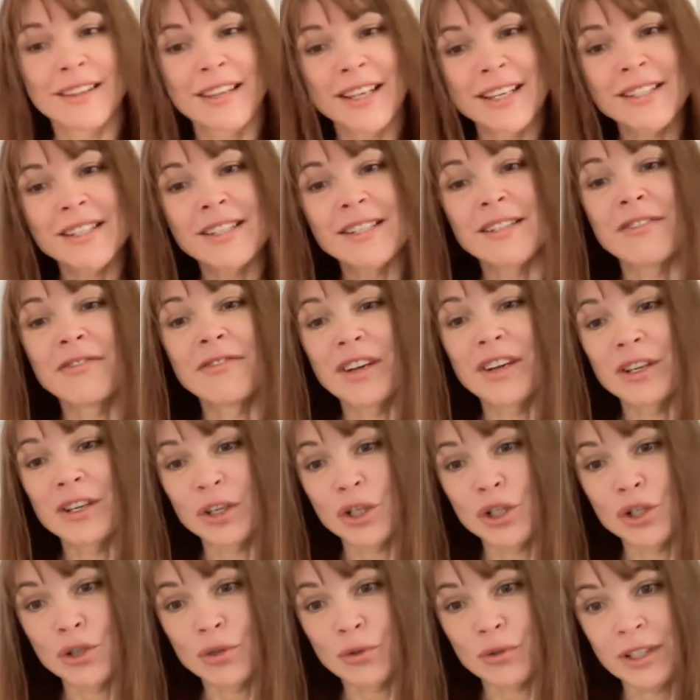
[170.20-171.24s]
this is a very
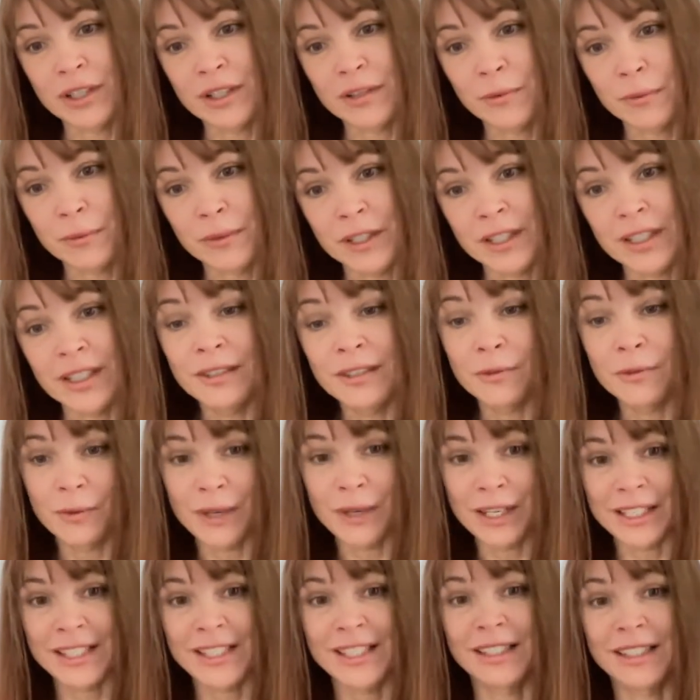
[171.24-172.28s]
short word,
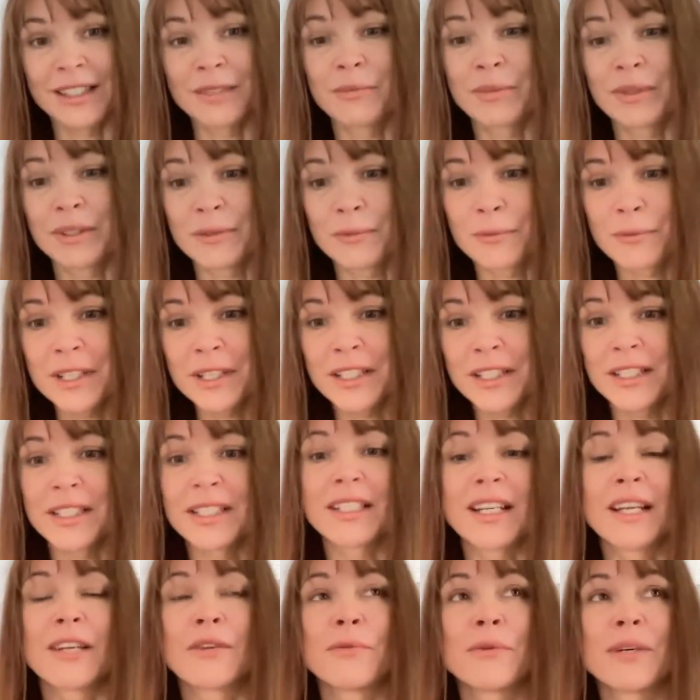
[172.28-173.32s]
one syllable word,
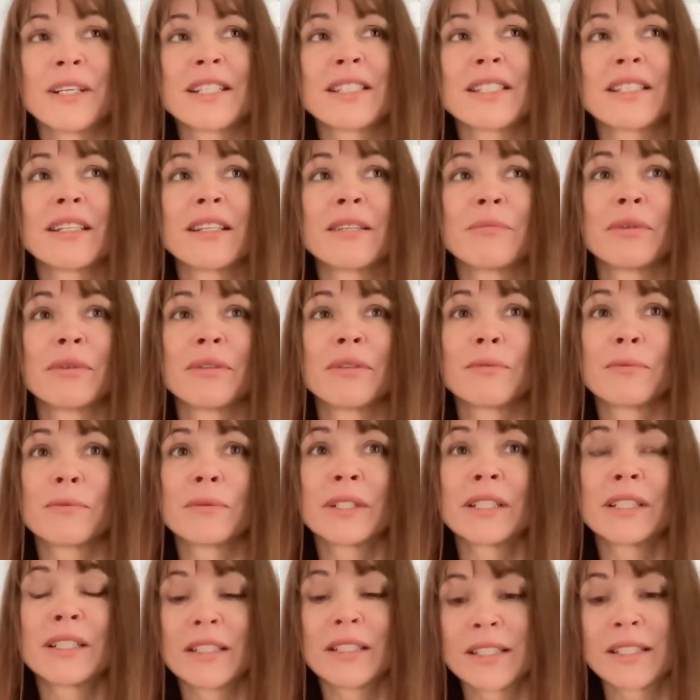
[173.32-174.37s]
and one syllable
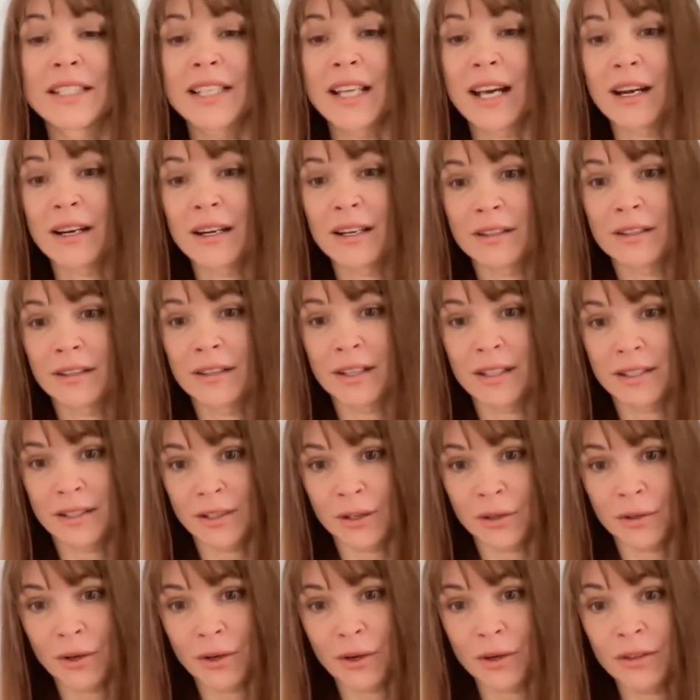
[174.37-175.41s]
words are the
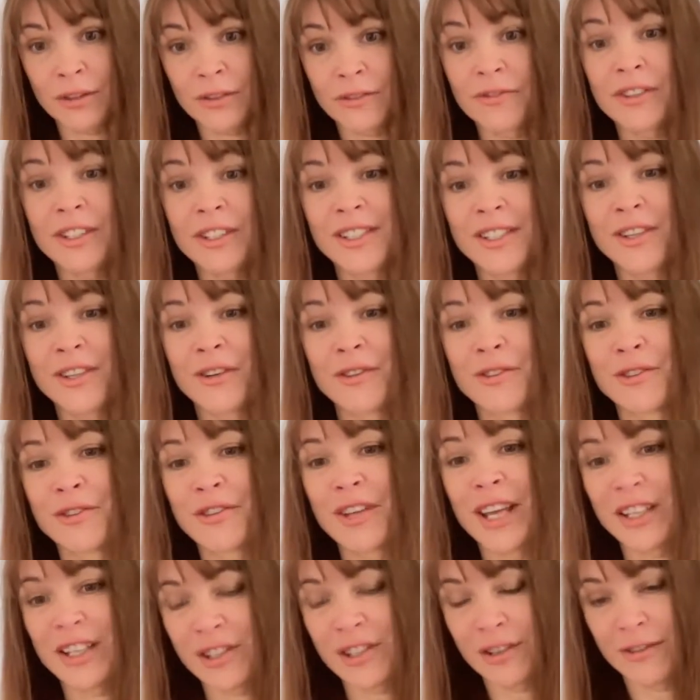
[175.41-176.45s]
so-called first
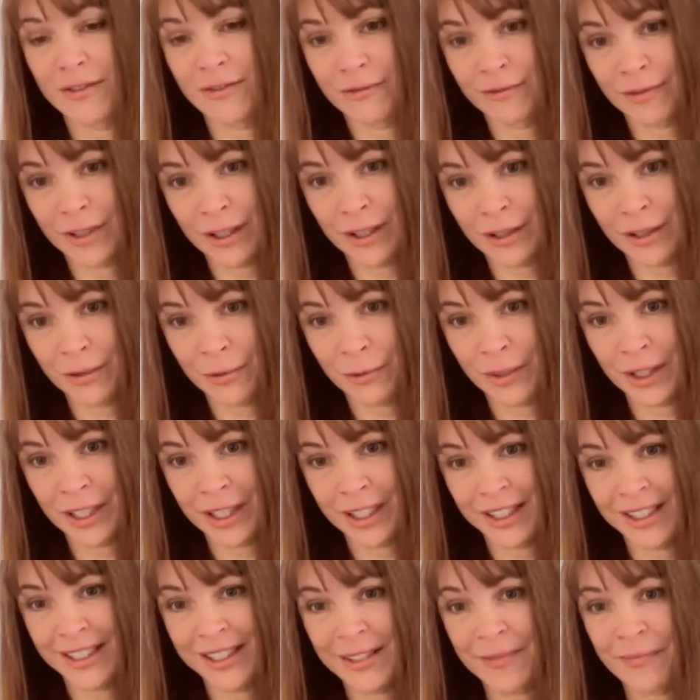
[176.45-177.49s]
conjugation uh,
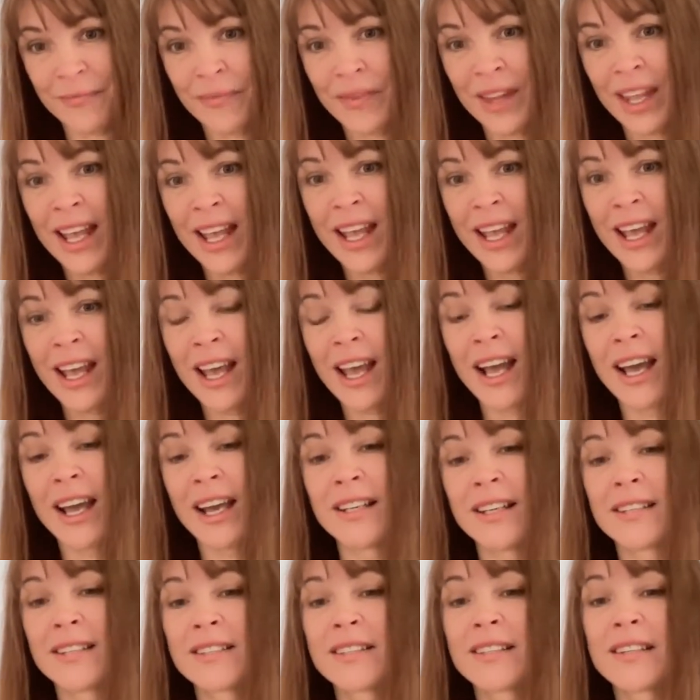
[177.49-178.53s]
words.
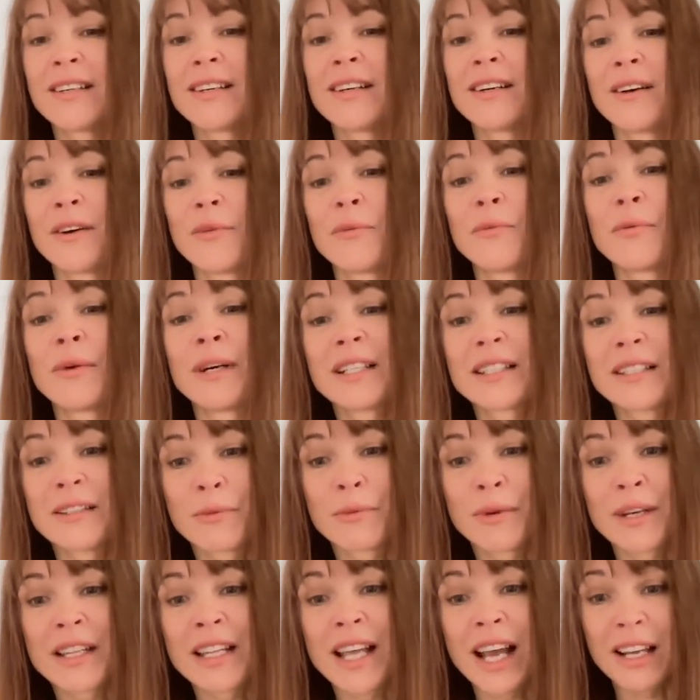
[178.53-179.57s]
And uh, what
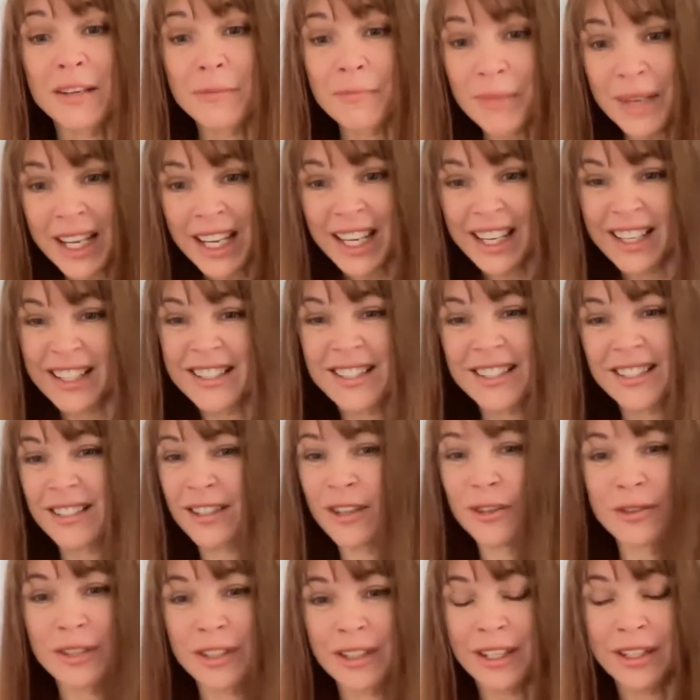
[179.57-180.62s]
what that means,
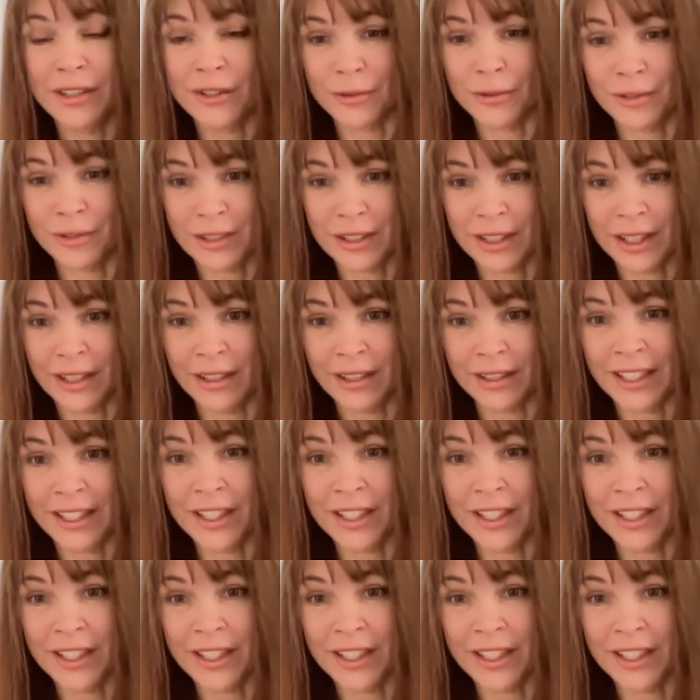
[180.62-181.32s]
so that I don't uh,